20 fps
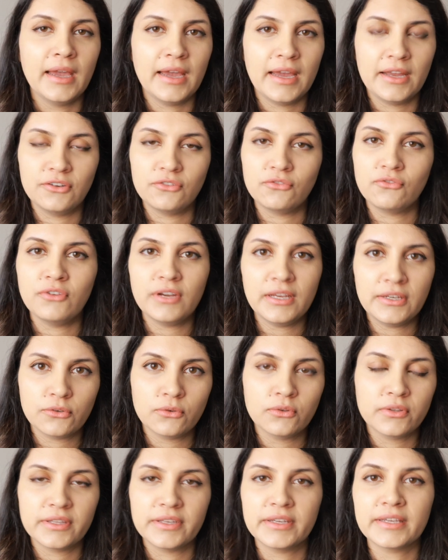and read
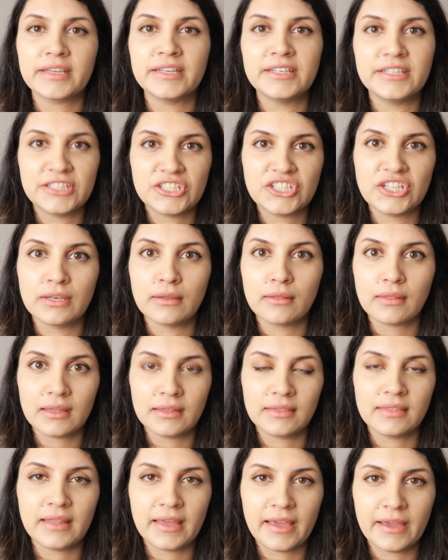all the conditions
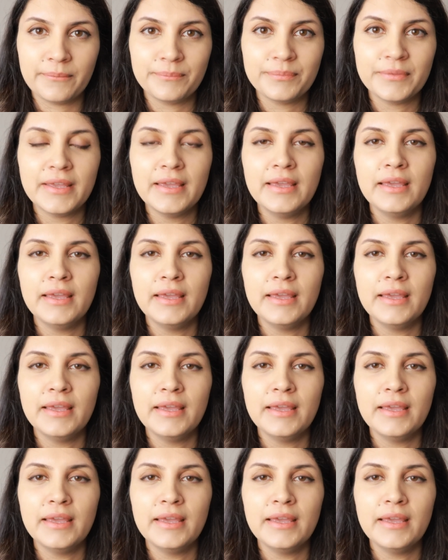in there.